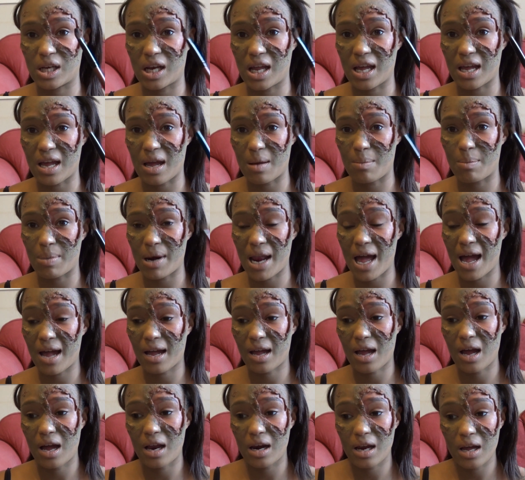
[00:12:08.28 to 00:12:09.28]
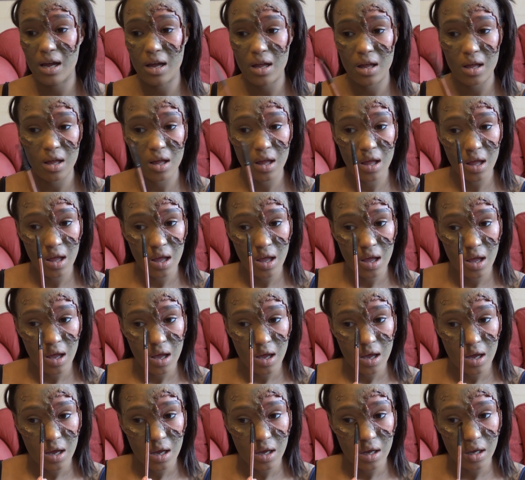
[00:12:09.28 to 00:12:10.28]
like a black colour
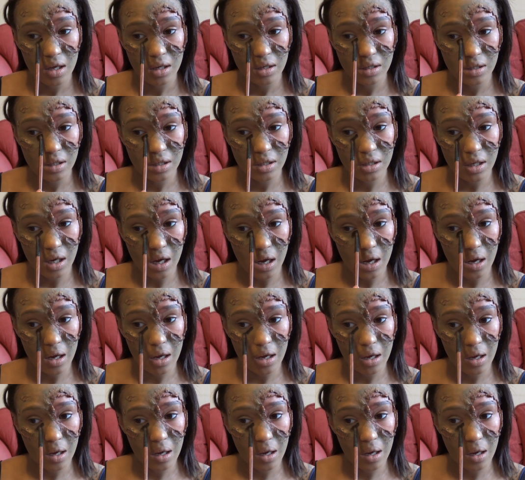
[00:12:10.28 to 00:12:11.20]
and start